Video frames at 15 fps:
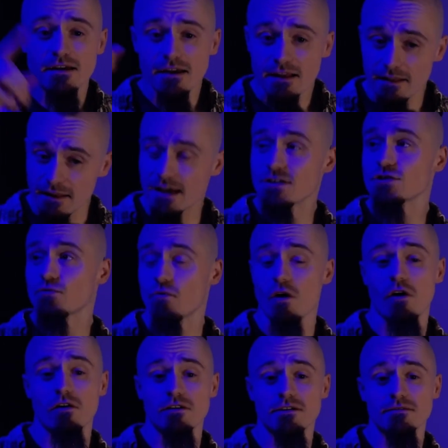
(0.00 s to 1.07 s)

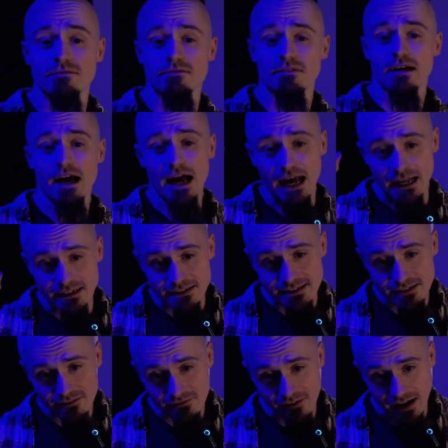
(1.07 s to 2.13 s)
cholesterol, and
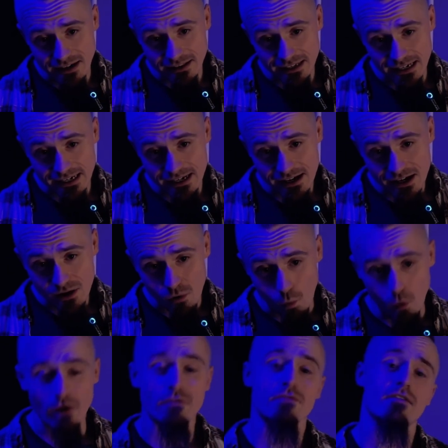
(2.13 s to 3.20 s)
finally,
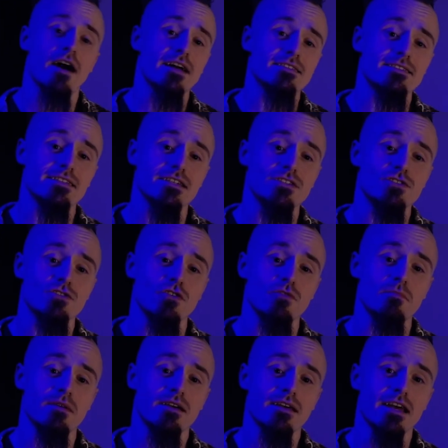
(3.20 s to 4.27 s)
what fats to
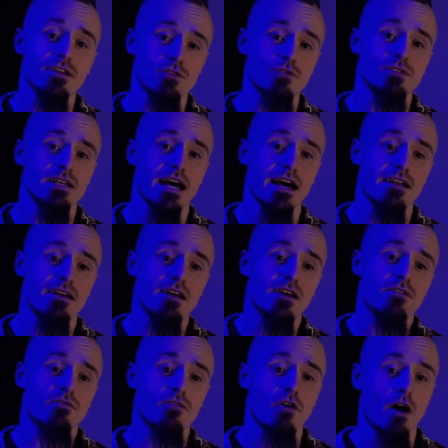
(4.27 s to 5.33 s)
consume in your diet
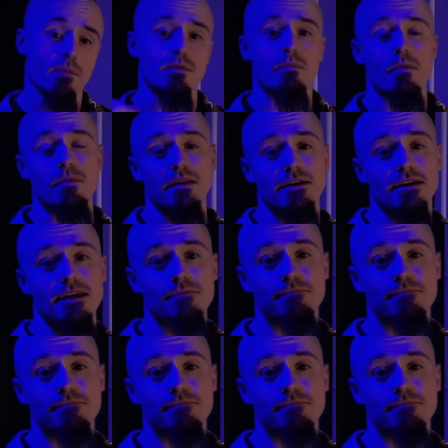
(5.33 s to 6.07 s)
for optimability.